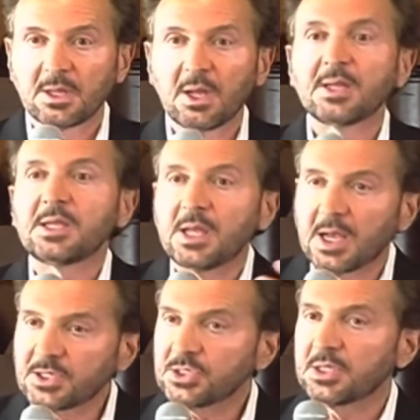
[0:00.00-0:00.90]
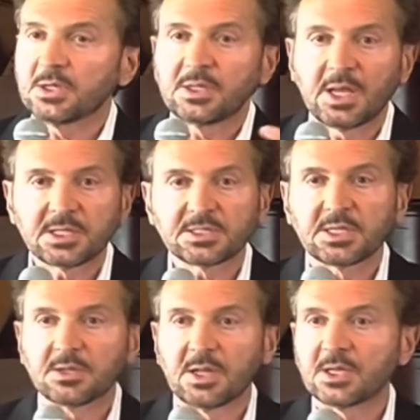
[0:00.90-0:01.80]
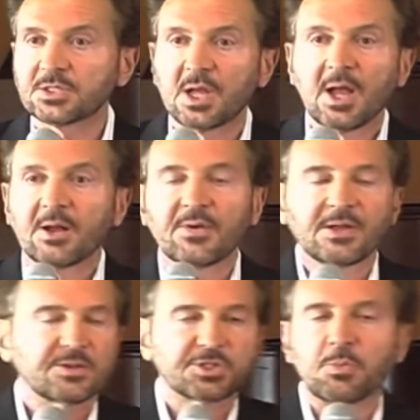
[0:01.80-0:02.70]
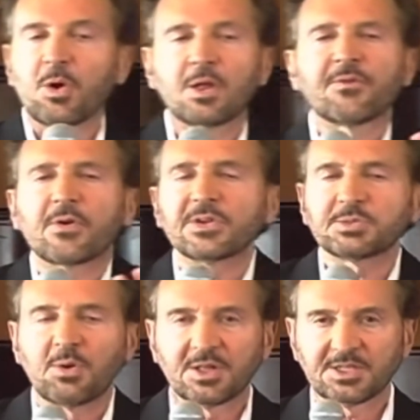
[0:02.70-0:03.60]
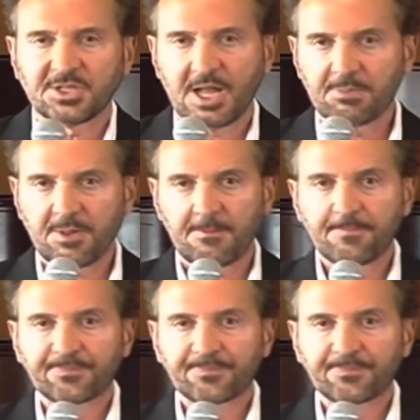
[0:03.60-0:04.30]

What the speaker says: Yes, dear, yes, dear, yes. A very small example.